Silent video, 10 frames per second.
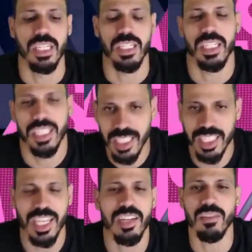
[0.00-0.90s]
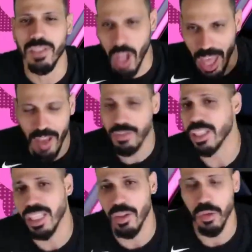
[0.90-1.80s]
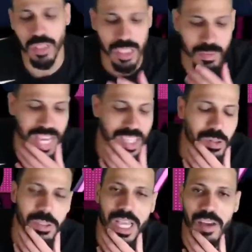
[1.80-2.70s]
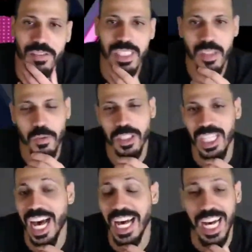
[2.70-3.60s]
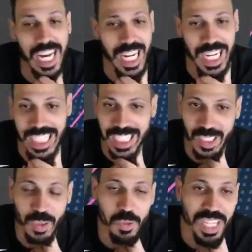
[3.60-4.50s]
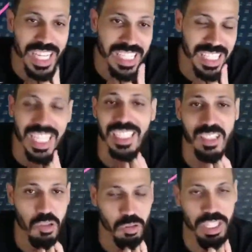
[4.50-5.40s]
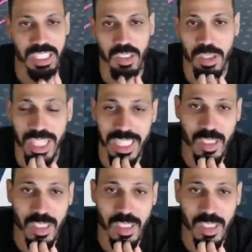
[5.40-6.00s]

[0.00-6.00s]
instead of the everything ones, man. Those everything ones, ah, two days, less than two days, less than